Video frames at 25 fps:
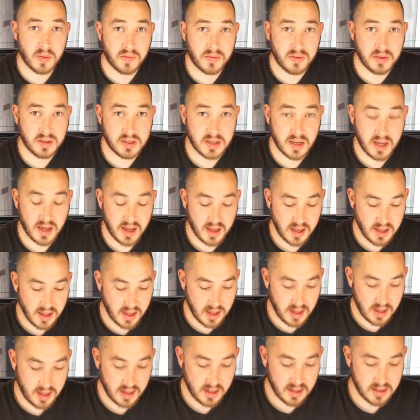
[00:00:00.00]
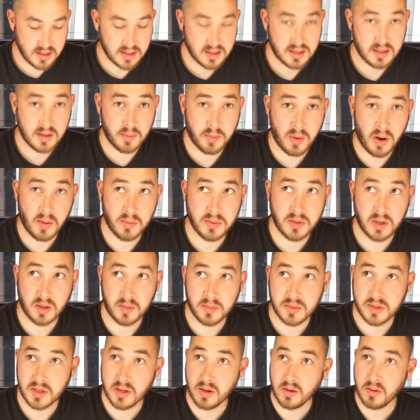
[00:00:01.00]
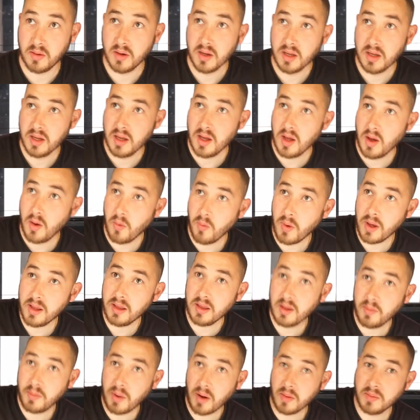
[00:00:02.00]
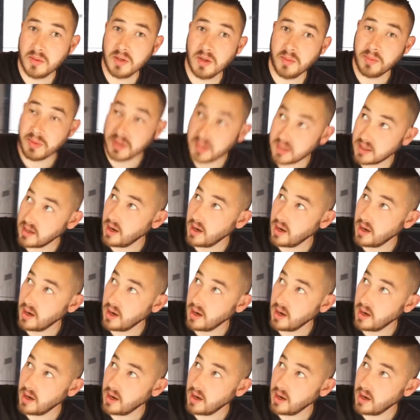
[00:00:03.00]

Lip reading: of the day is the pop top. So, when the pop top is